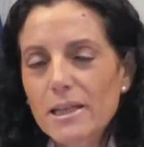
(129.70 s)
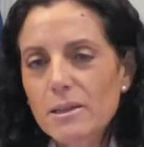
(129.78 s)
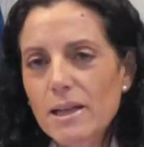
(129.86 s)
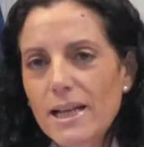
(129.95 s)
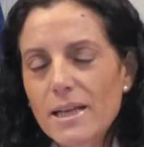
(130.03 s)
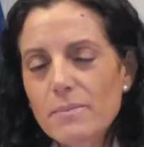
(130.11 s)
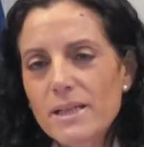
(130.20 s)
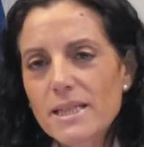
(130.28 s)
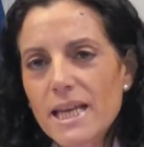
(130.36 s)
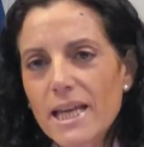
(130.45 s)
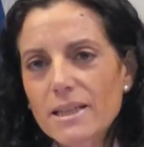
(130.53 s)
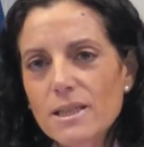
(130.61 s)
Let, let
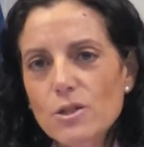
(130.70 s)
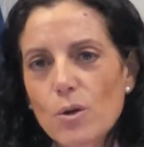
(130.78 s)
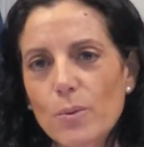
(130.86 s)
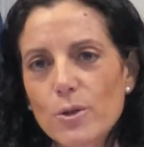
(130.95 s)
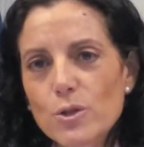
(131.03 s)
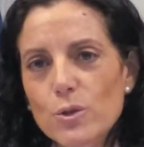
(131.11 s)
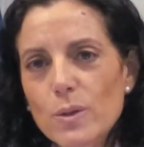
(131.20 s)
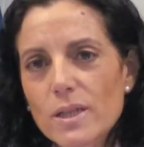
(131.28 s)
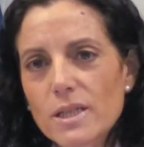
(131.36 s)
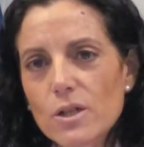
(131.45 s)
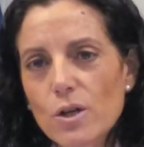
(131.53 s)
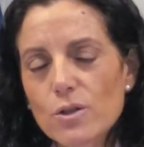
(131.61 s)
me take this
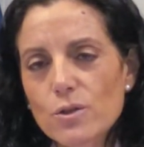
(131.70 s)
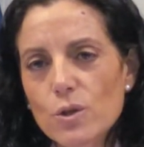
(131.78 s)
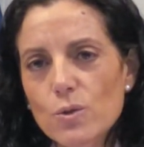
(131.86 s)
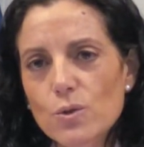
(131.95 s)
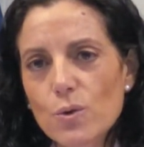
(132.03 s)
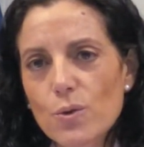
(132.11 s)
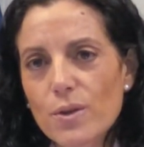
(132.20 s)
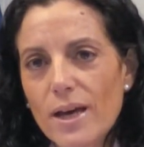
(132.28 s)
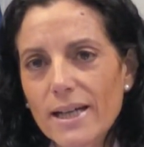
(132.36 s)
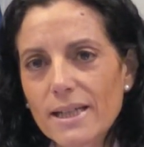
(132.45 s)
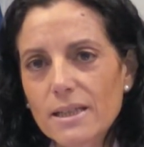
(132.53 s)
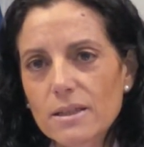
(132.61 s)
opportunity also to
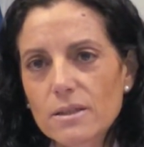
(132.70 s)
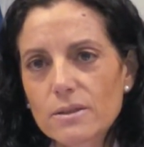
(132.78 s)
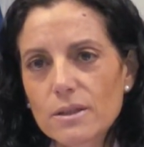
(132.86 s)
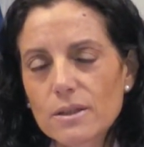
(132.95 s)
thank uh,